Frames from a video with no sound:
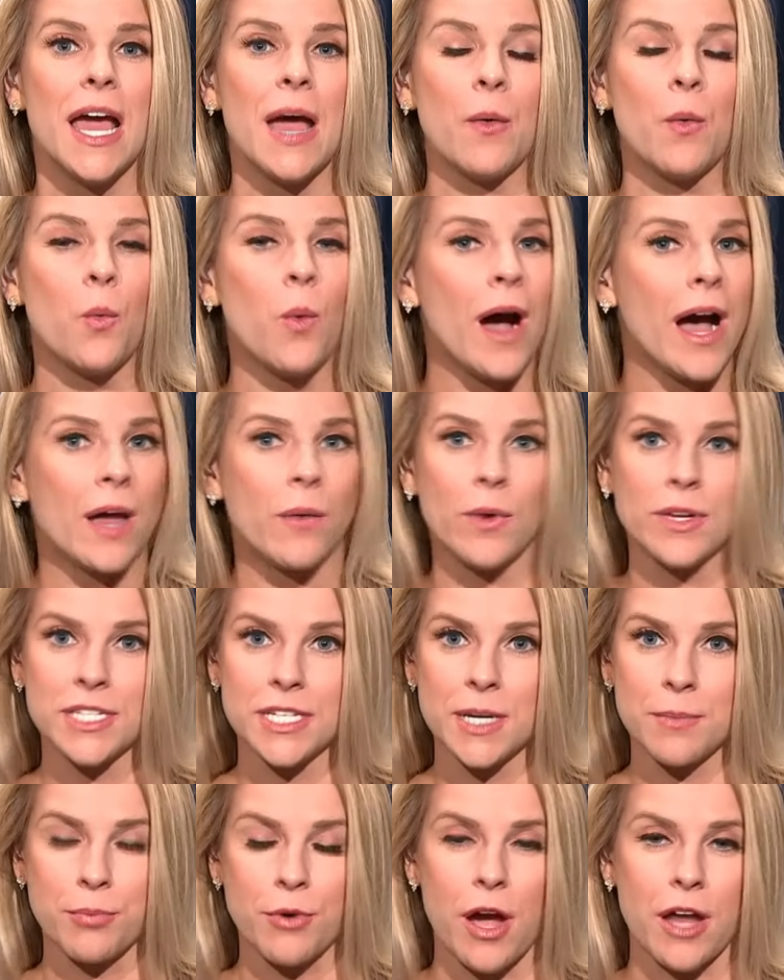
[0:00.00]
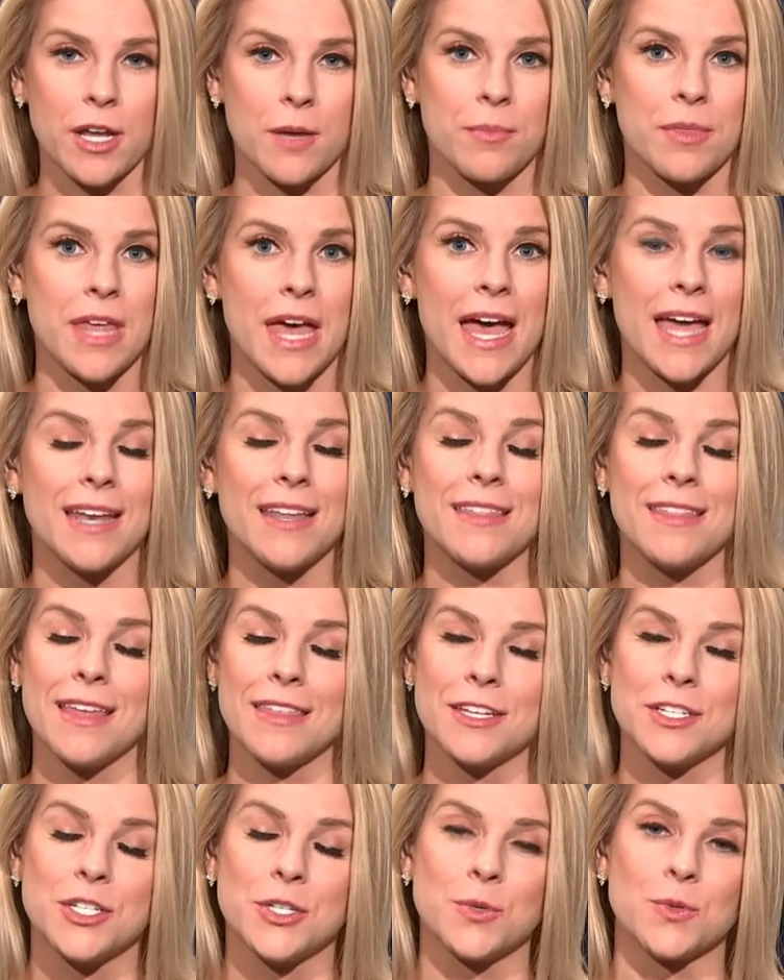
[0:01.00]
Why wasn't it brought up then? Then
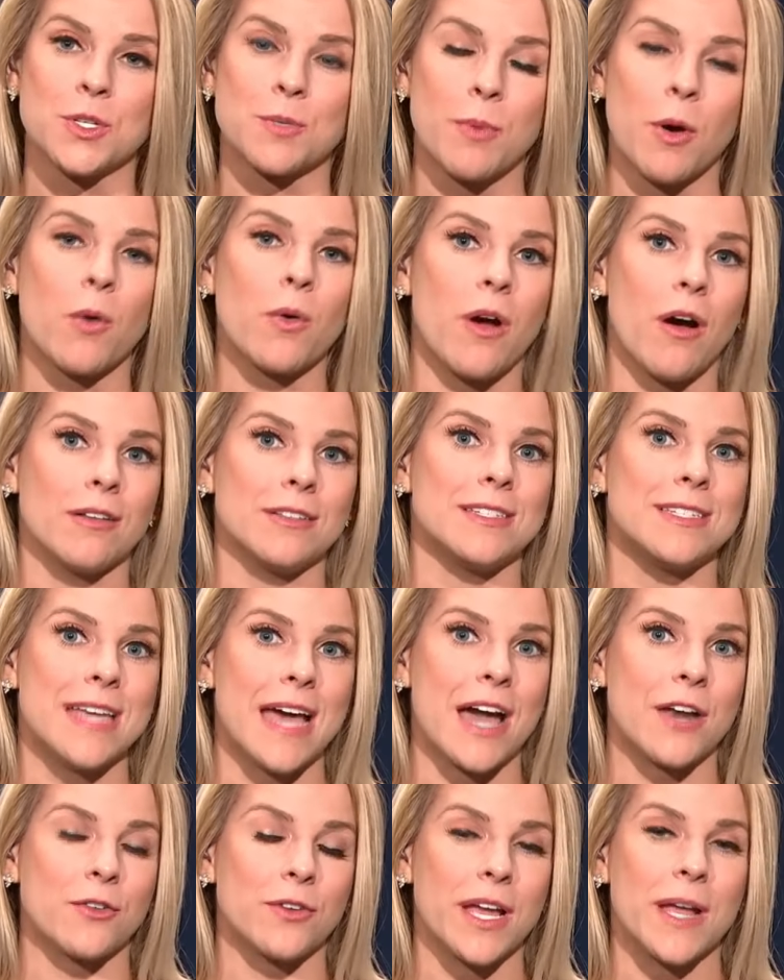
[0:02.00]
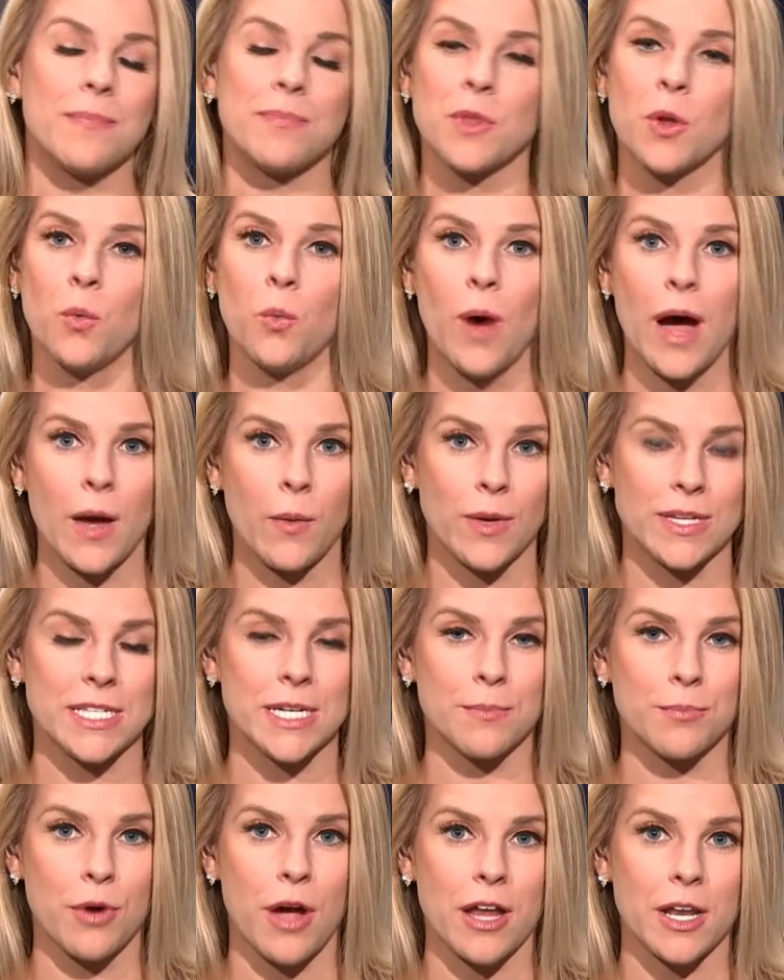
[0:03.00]
the two spoke on Saturday. Why wasn't
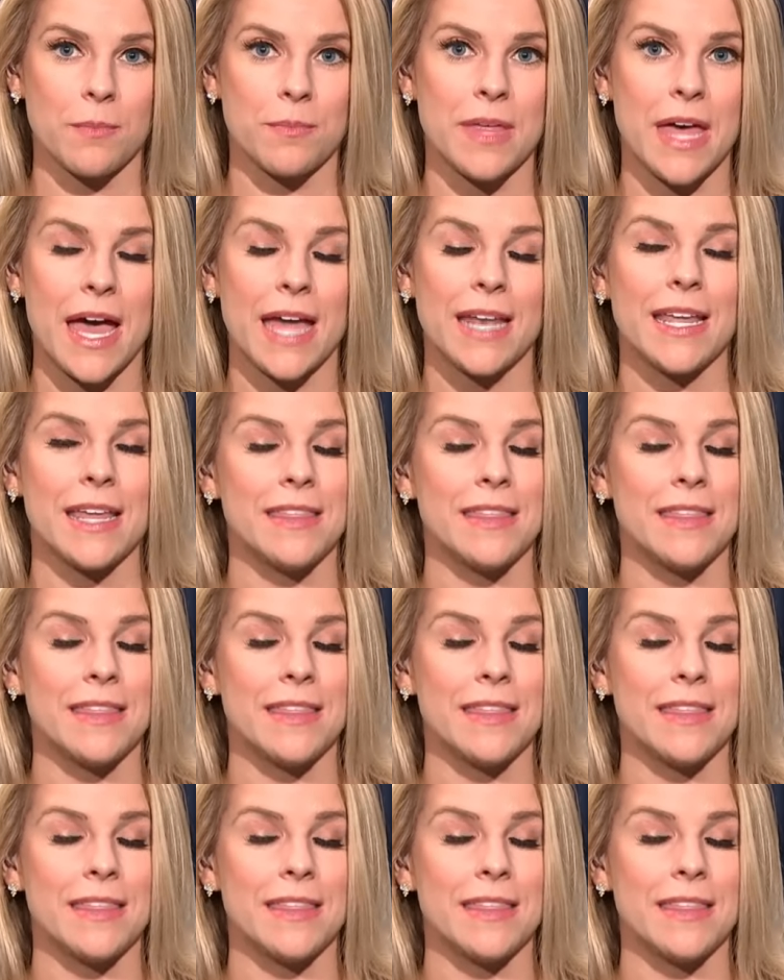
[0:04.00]
it brought up then?